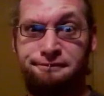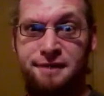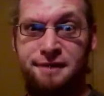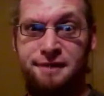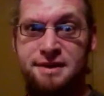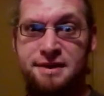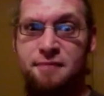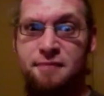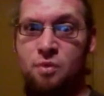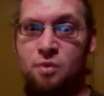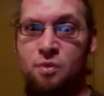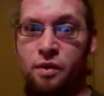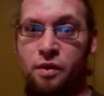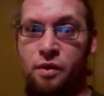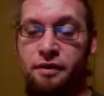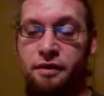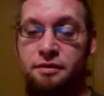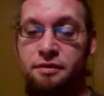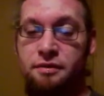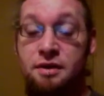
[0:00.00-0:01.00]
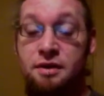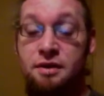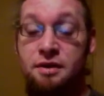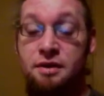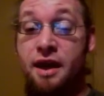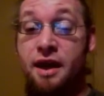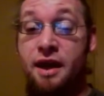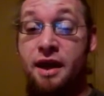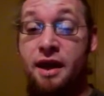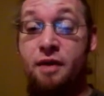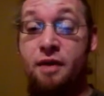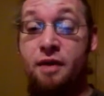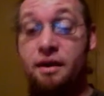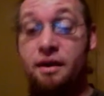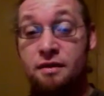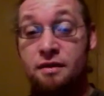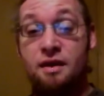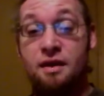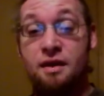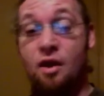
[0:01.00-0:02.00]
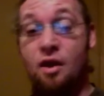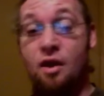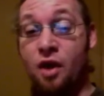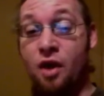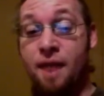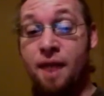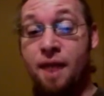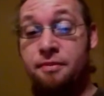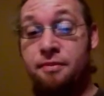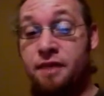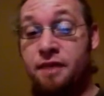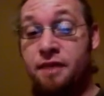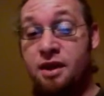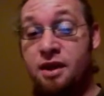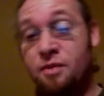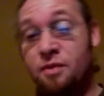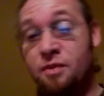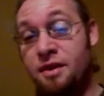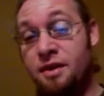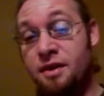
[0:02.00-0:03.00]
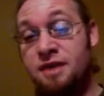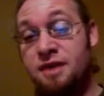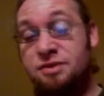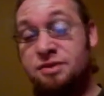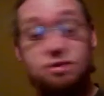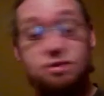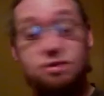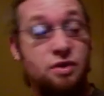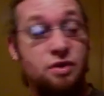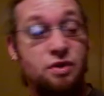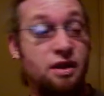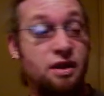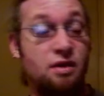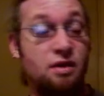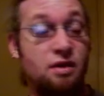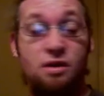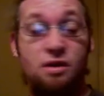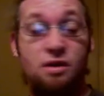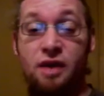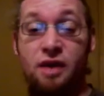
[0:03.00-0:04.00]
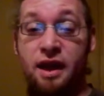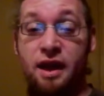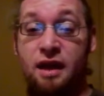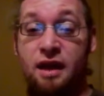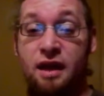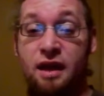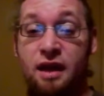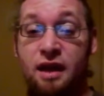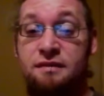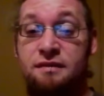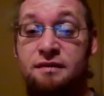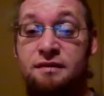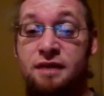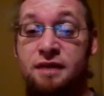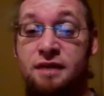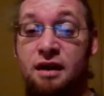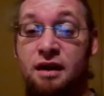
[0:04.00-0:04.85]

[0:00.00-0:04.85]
because that'd be weird. Anyway, happy reading. Hope you guys enjoy it all, and